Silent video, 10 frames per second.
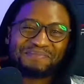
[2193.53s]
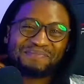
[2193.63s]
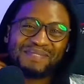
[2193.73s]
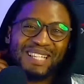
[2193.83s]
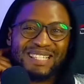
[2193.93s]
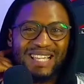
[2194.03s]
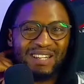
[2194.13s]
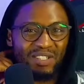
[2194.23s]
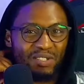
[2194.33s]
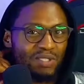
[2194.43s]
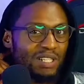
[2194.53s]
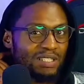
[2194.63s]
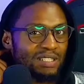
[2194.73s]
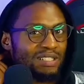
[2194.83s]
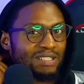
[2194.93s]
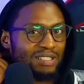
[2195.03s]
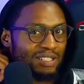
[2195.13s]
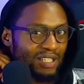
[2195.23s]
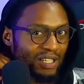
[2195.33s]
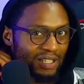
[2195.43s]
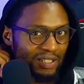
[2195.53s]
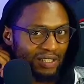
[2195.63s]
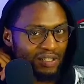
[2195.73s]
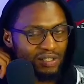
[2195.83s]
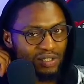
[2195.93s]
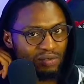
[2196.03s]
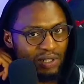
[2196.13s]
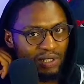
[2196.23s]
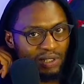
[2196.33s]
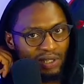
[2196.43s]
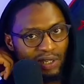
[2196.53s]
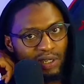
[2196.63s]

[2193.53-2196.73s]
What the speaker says: it's kind of useless. It doesn't do anything.